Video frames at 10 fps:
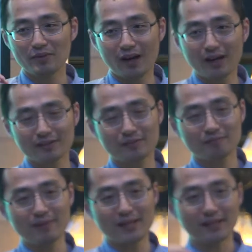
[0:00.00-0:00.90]
not
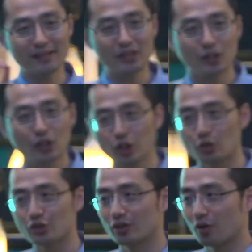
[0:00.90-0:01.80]
making any
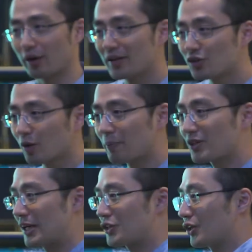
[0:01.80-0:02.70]
conclusion or
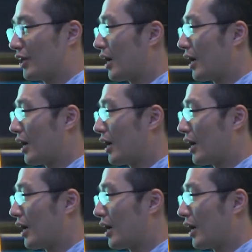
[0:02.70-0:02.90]
interpretation